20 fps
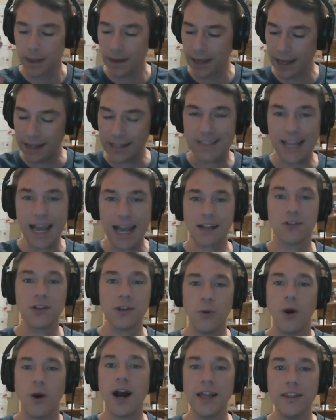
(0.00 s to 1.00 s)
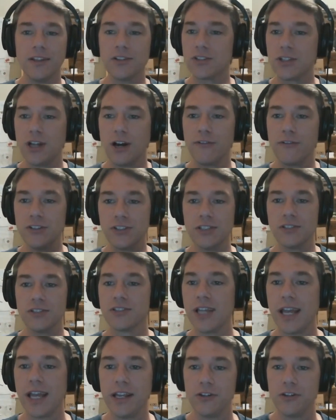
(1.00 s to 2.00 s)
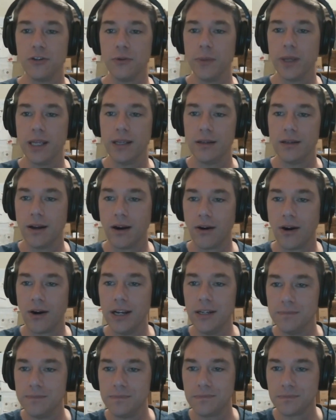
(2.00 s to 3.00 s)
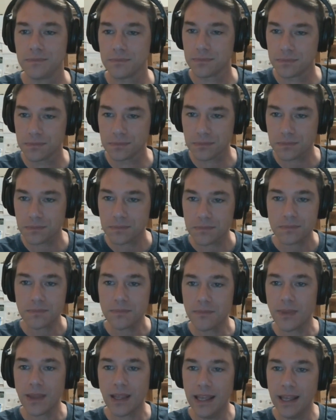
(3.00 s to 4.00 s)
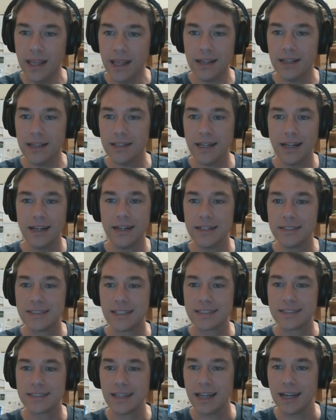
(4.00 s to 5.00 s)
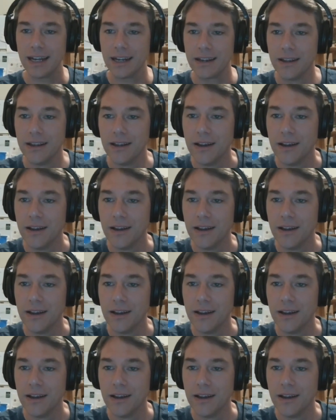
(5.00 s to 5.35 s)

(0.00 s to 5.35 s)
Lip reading: exactly why this stuff is insane to me. All right. And it's exciting.